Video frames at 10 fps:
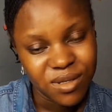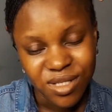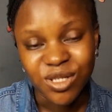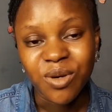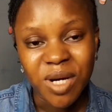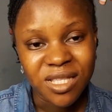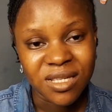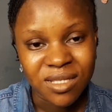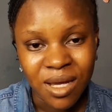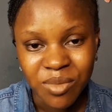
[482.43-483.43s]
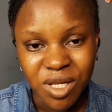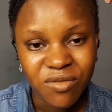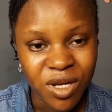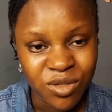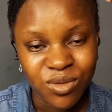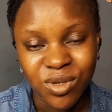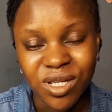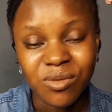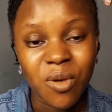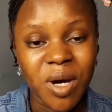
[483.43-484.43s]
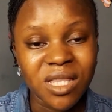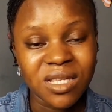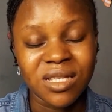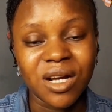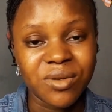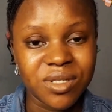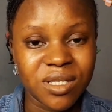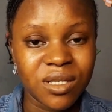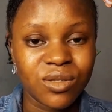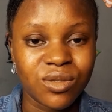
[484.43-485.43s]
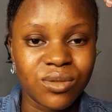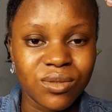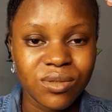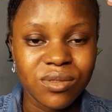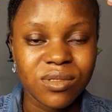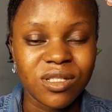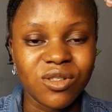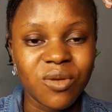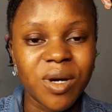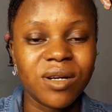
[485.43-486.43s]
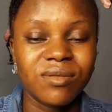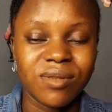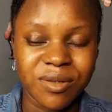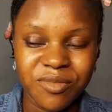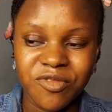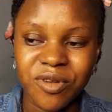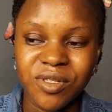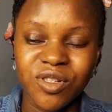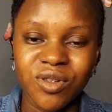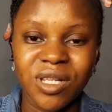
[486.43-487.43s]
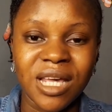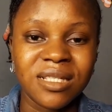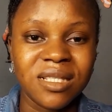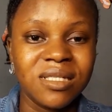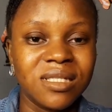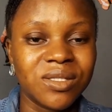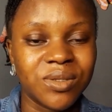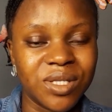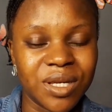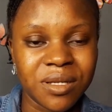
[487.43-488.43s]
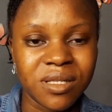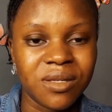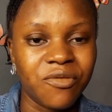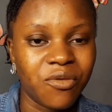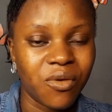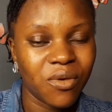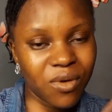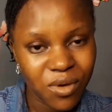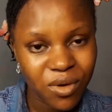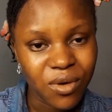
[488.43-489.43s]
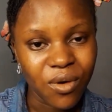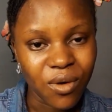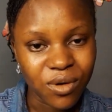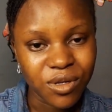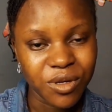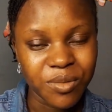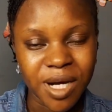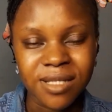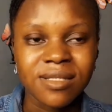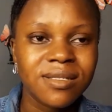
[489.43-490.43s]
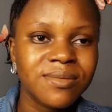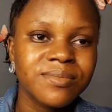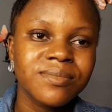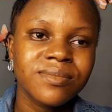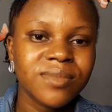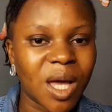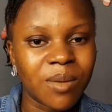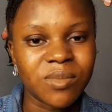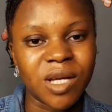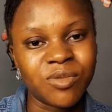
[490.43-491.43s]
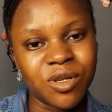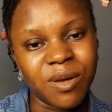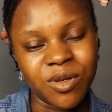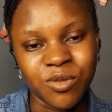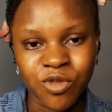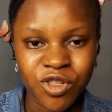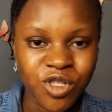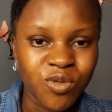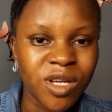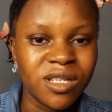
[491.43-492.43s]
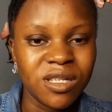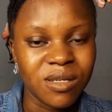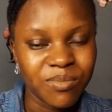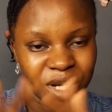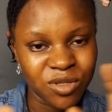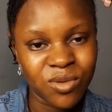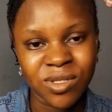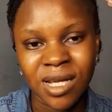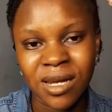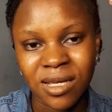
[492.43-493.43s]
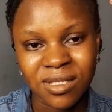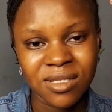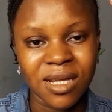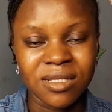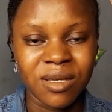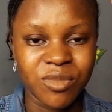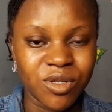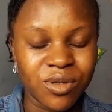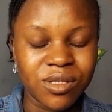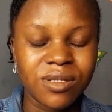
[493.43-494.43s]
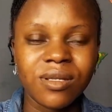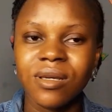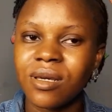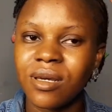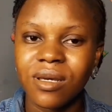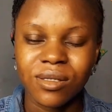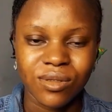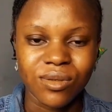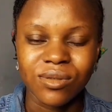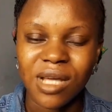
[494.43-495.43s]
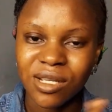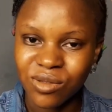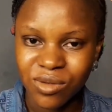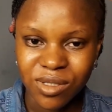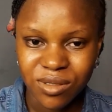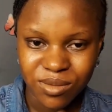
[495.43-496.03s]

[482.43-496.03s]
the normal things that believers do, or the normal things that Christians do, the normal um, foundation that is laid in Christianity for all humans. I'm, I'm talking about some churches where the pastors are, like, seen like demigods. So that's not